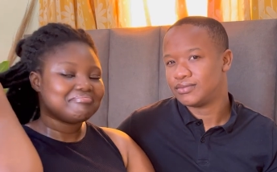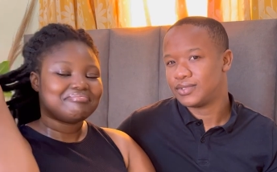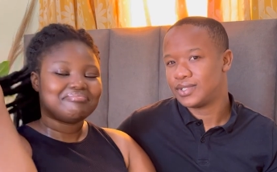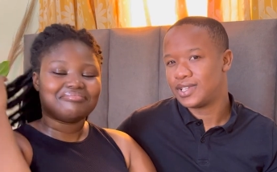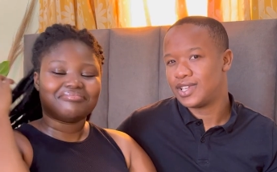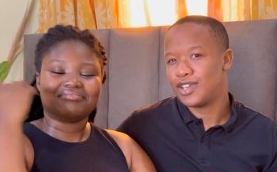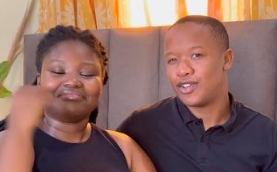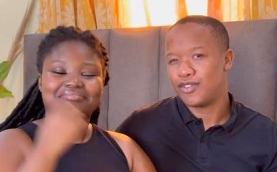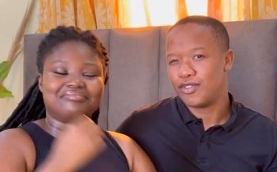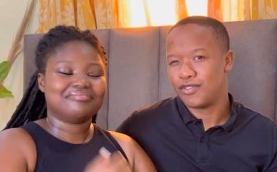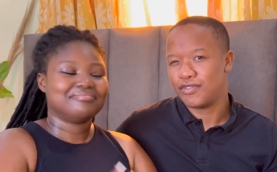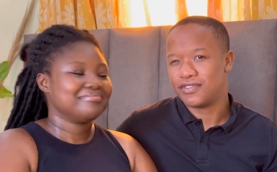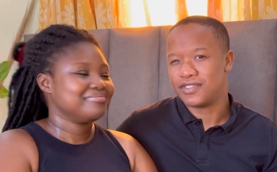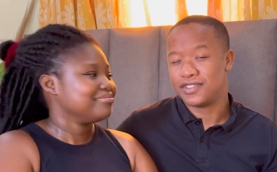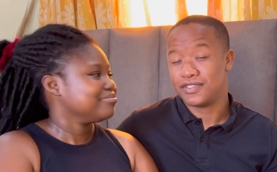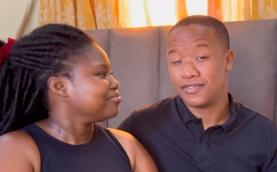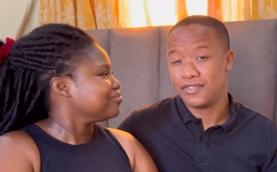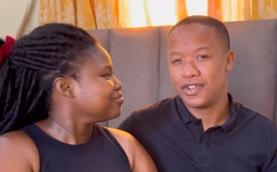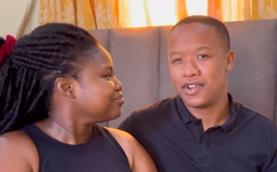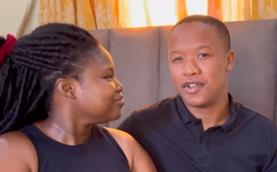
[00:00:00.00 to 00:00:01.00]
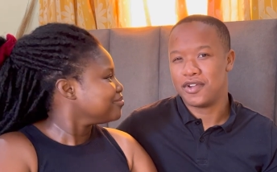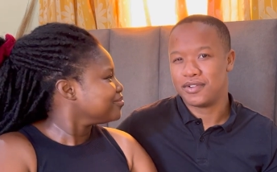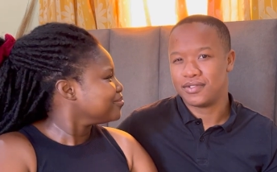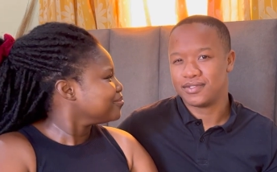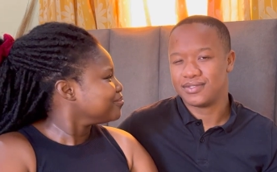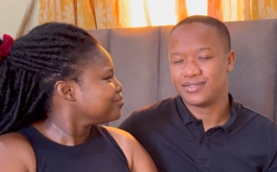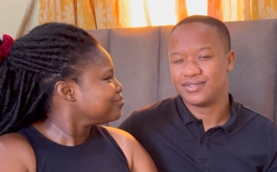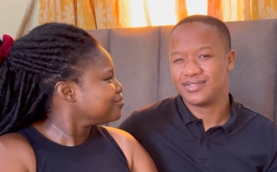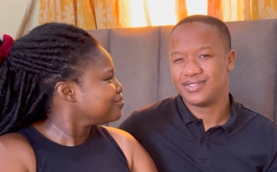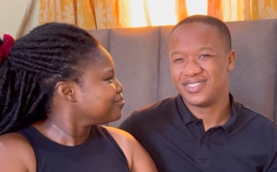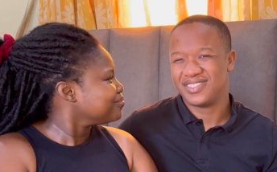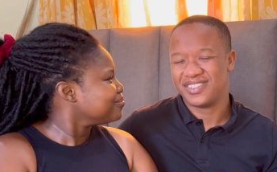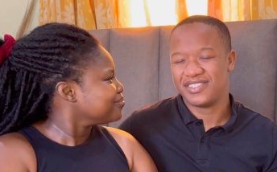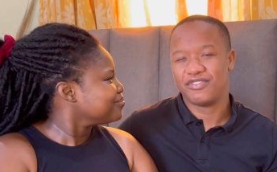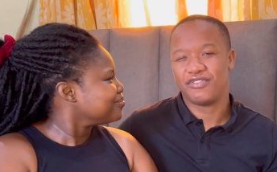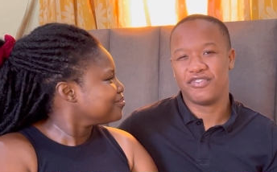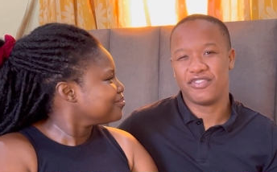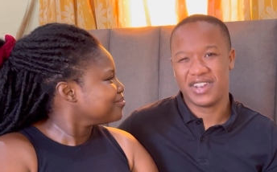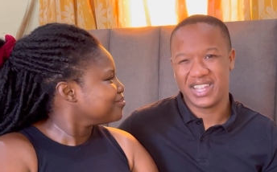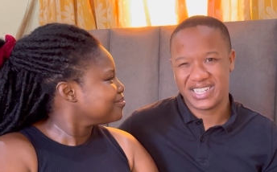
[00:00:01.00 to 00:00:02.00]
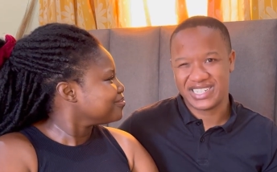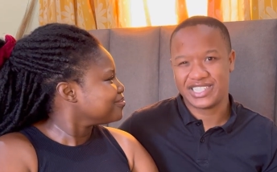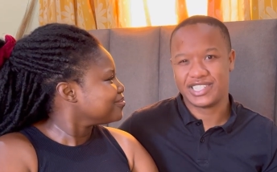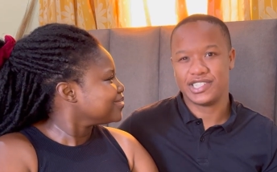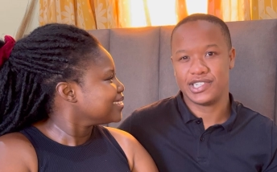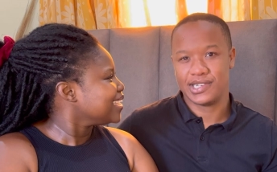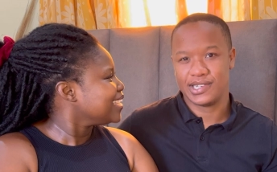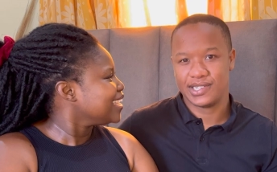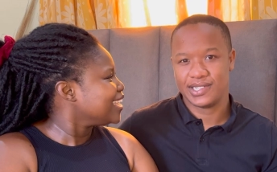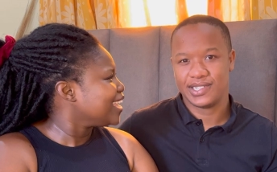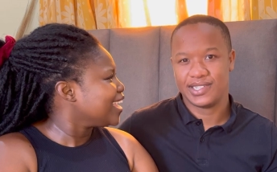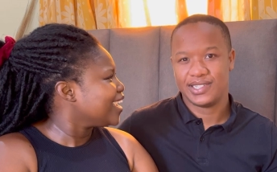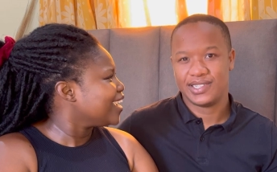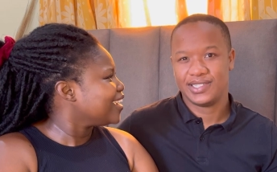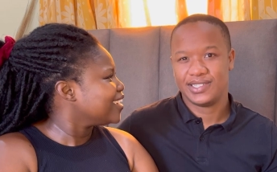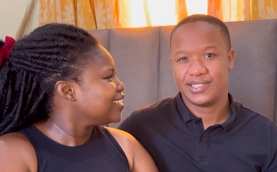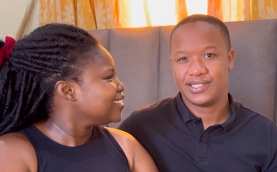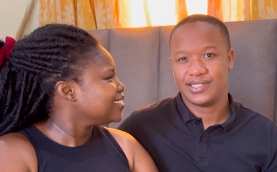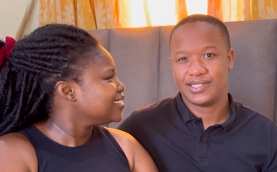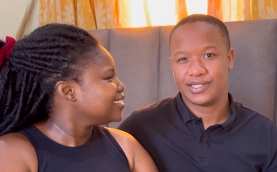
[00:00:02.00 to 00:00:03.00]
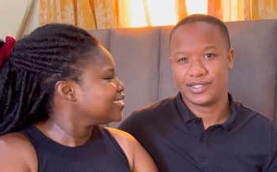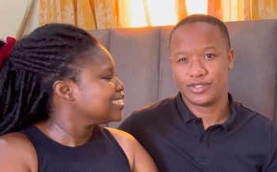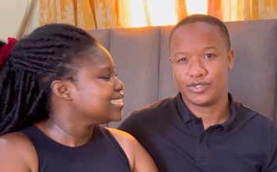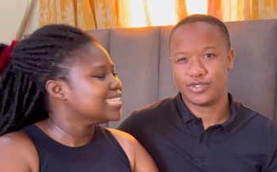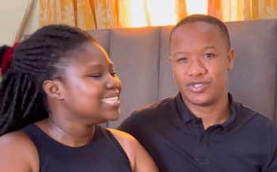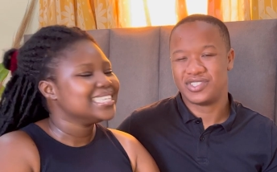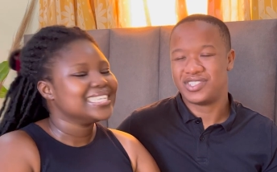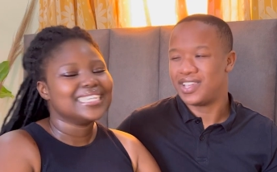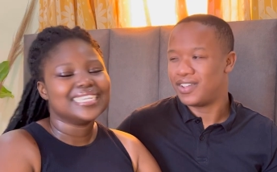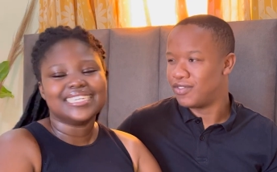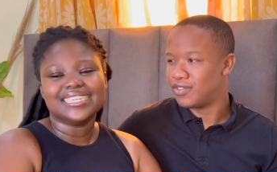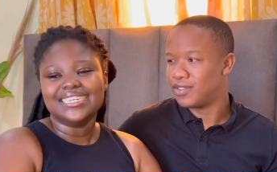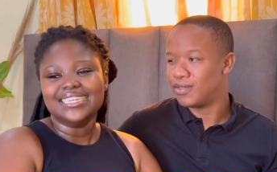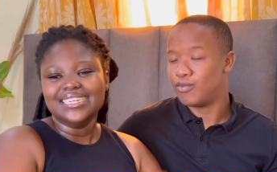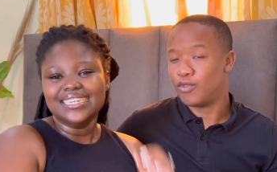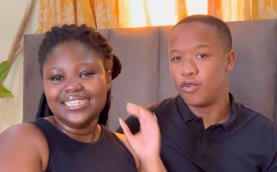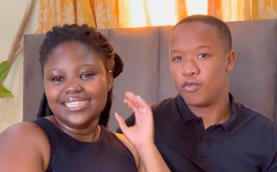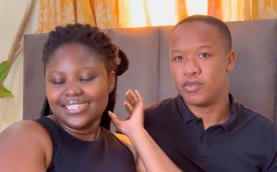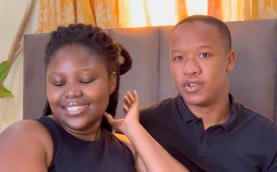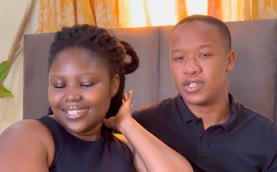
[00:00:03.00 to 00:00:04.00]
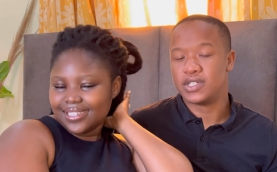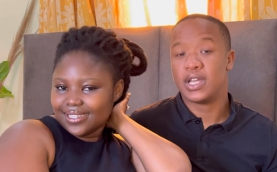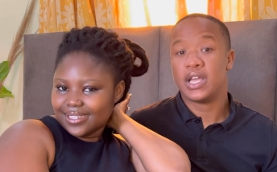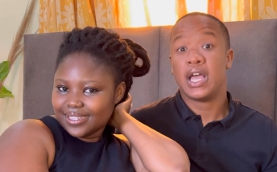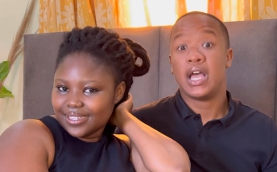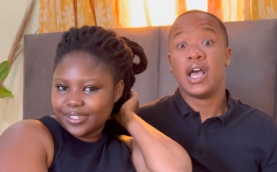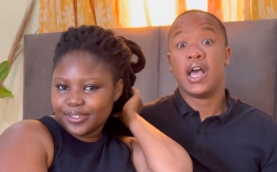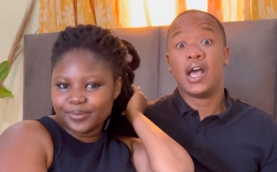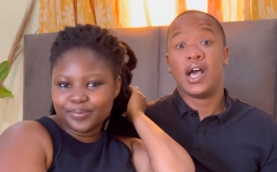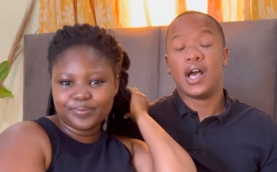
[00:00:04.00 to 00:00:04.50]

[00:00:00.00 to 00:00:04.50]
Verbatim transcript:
Speaker 1: kick off this video. Reflection. Yeah. Just to save the moment.